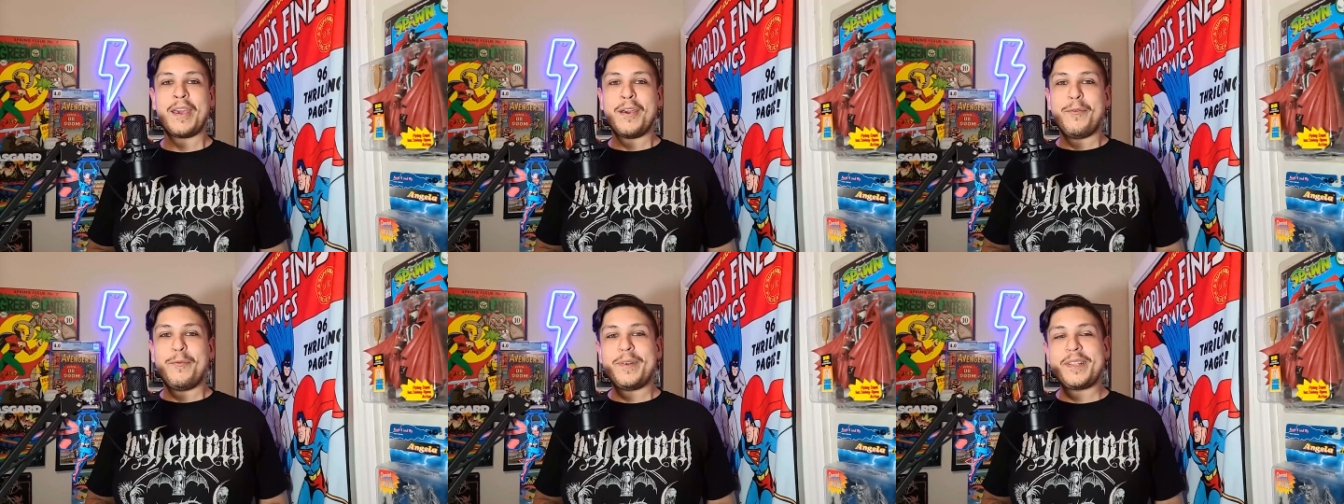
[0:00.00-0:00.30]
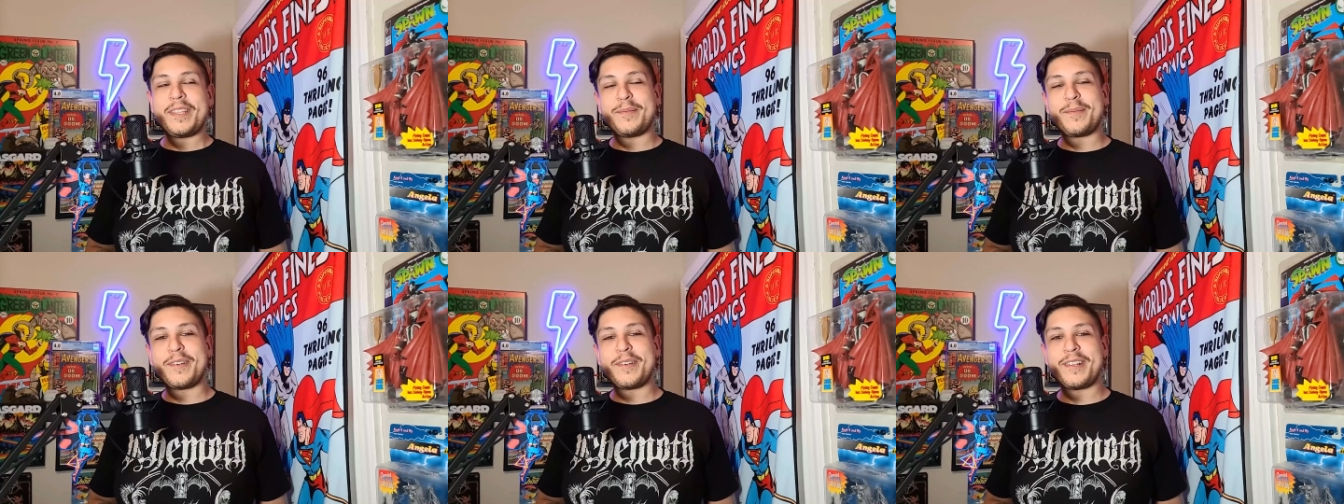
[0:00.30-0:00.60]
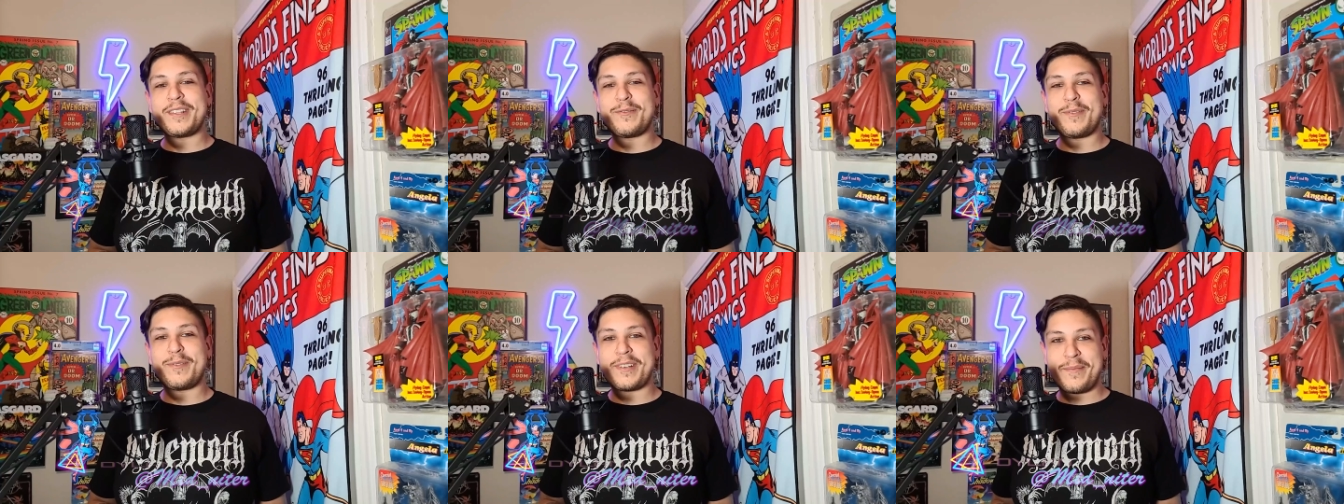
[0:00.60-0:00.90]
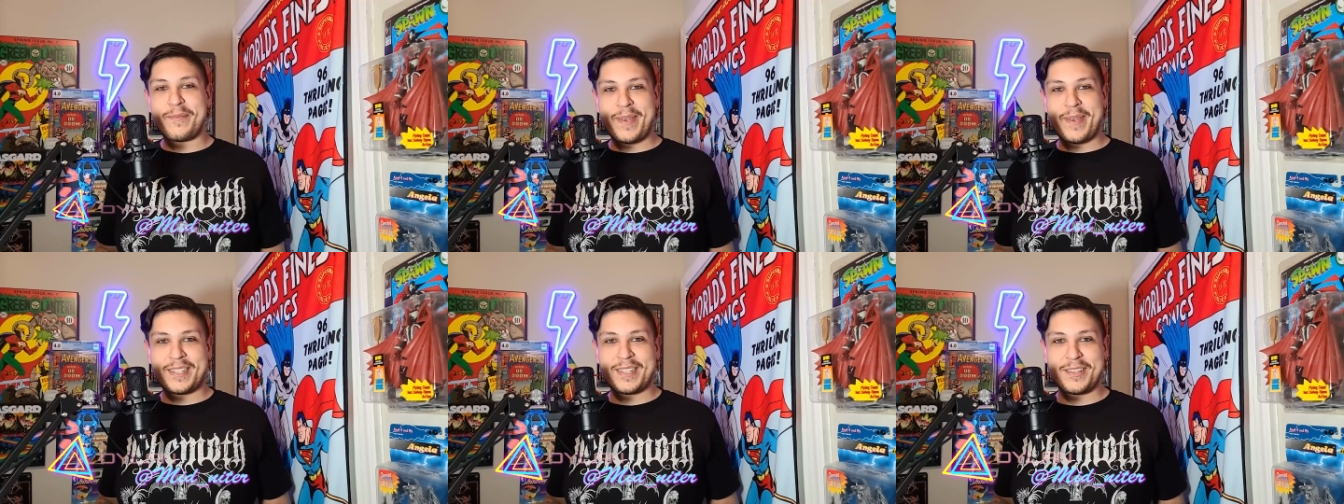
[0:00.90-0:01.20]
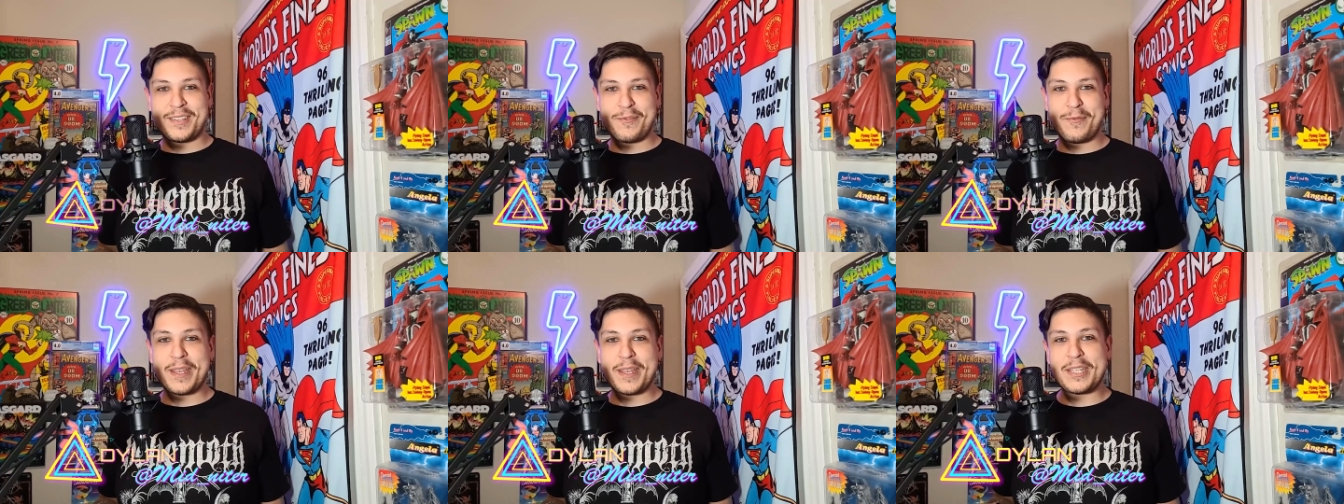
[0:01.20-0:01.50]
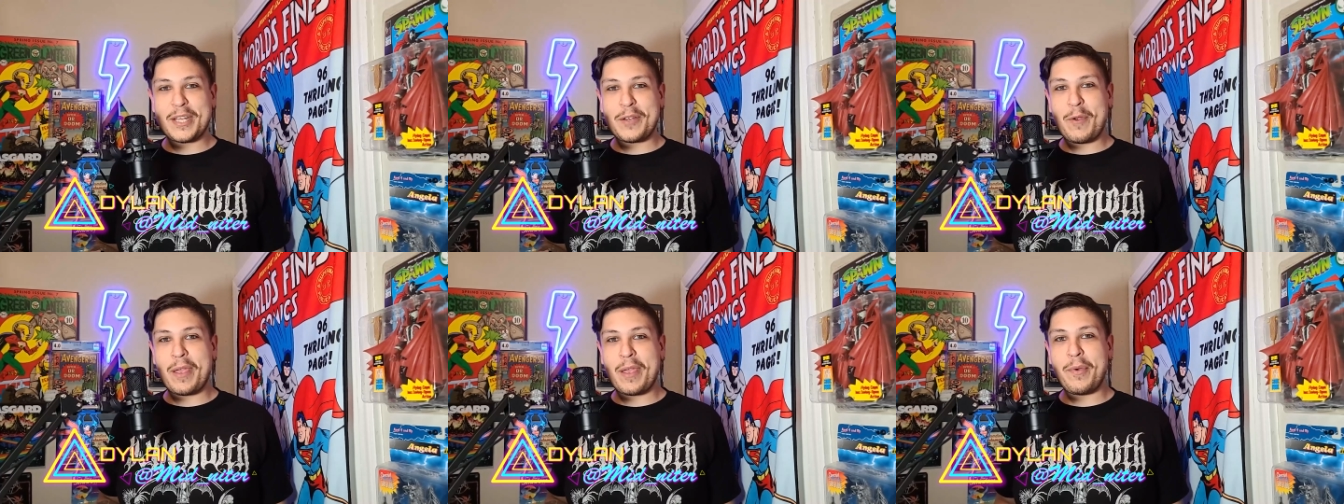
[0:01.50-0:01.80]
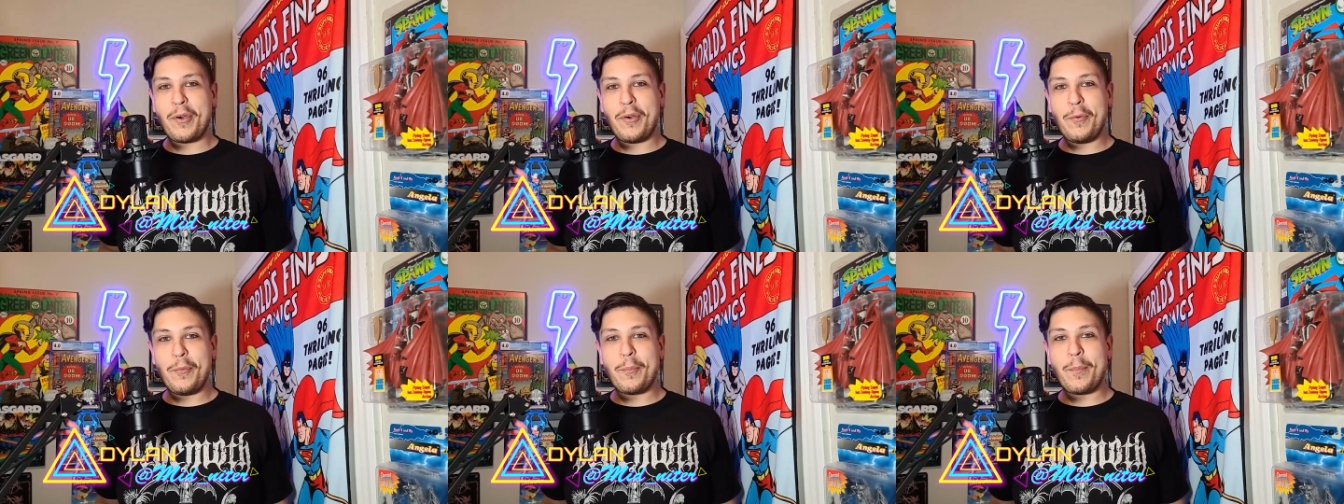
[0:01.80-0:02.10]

What's up, nerds? Welcome back to The Raging Rainbow.